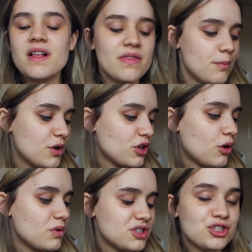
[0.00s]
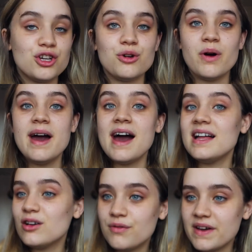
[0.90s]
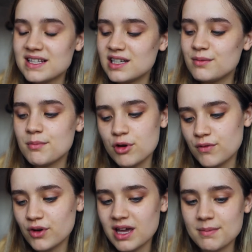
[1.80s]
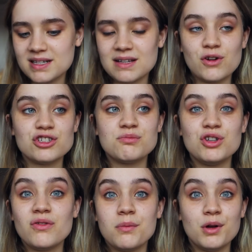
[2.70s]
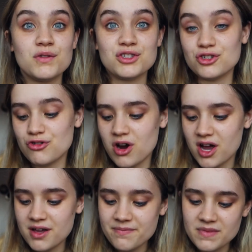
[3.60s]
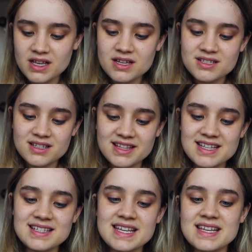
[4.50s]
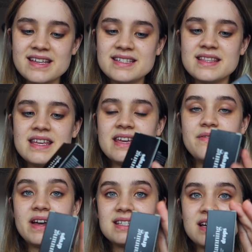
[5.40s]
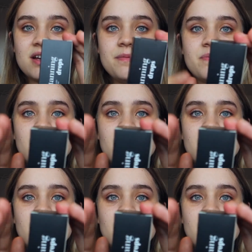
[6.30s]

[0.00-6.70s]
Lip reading: then we can always do a little fake tan removal kit because I've got some new removers to try. So this is the fake tanner.